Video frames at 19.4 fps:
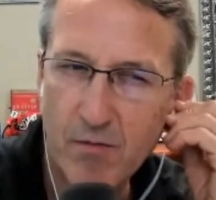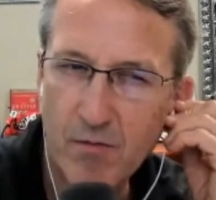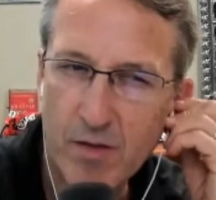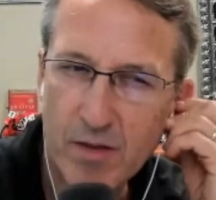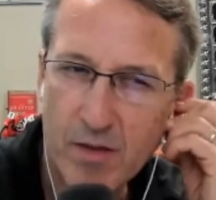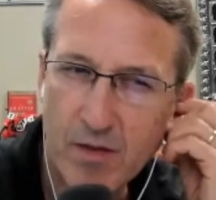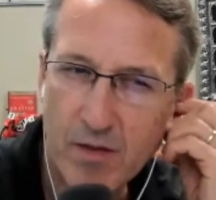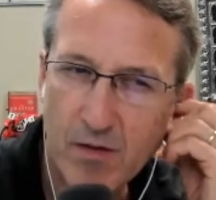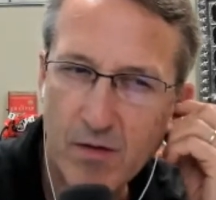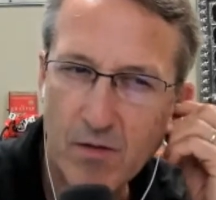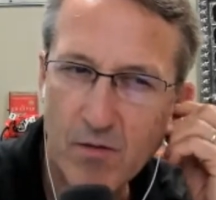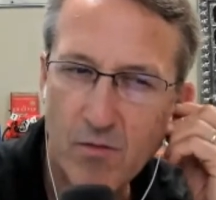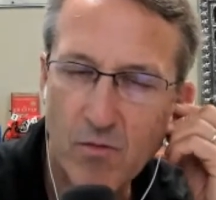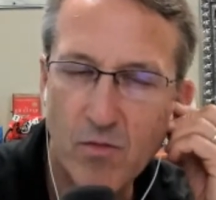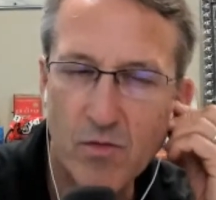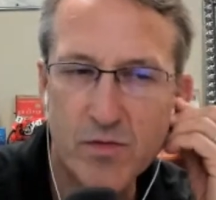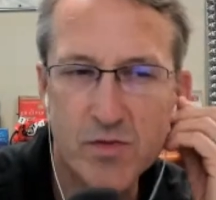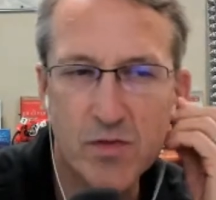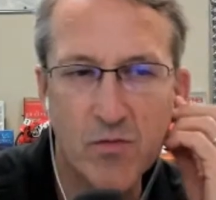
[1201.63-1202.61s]
I want to
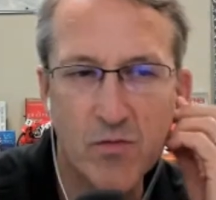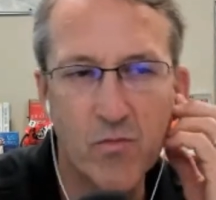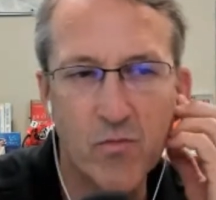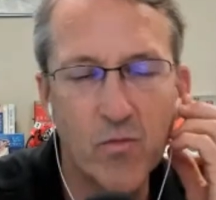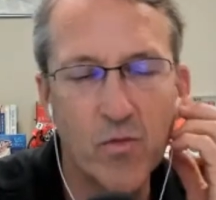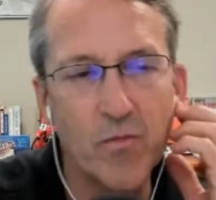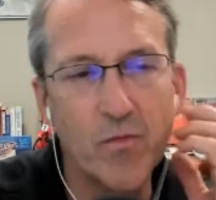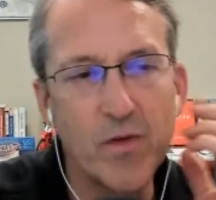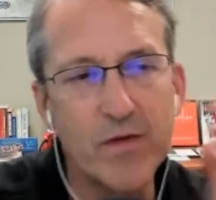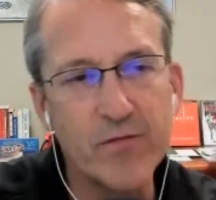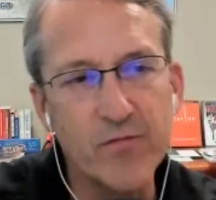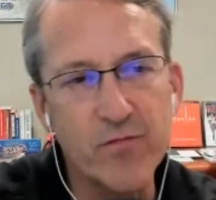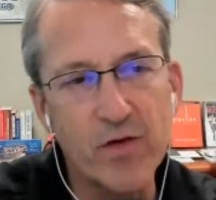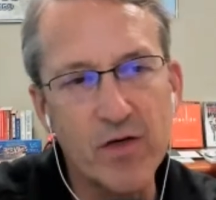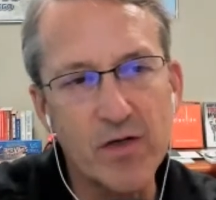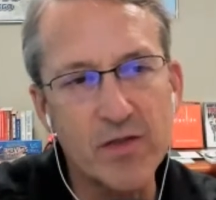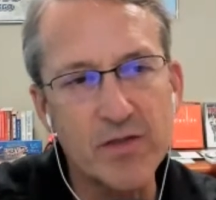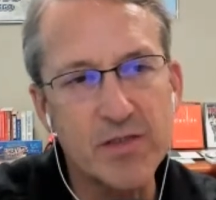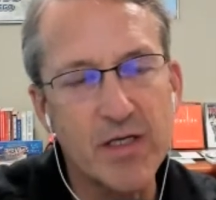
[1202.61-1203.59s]
go so as
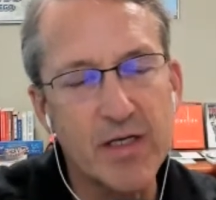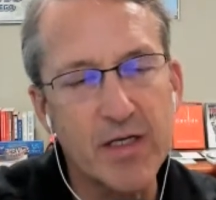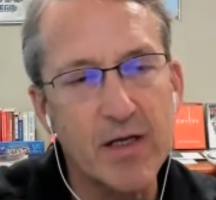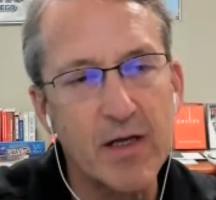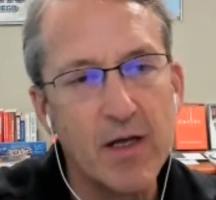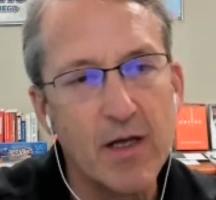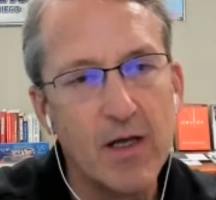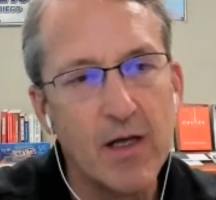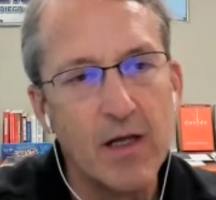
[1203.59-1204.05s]
far as like